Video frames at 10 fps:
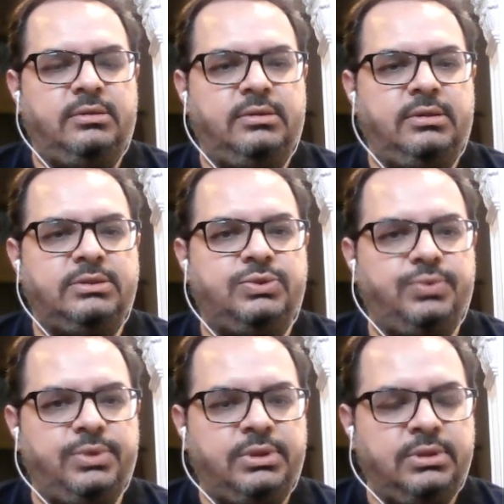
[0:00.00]
test
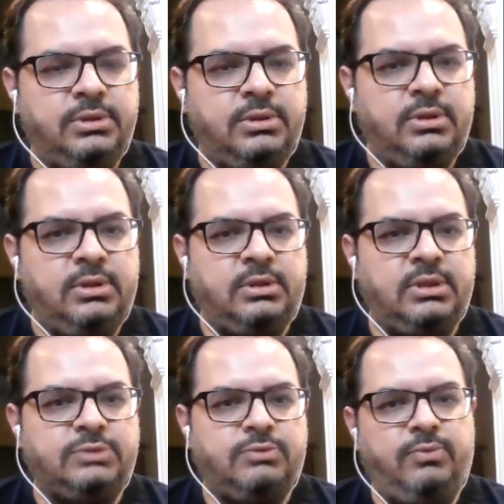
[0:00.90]
suite.
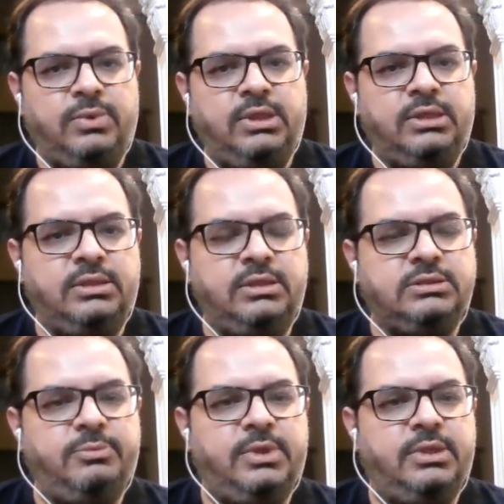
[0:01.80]
That's why we need these
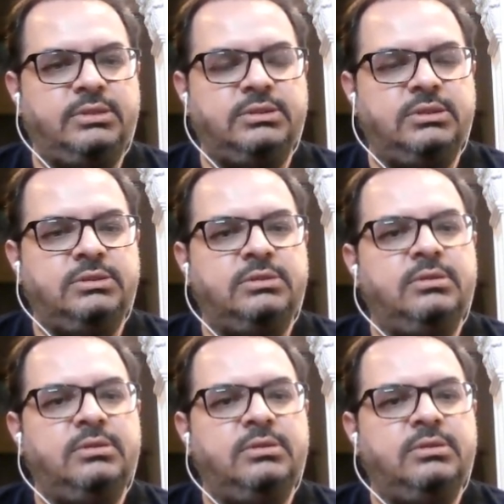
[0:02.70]
dependencies.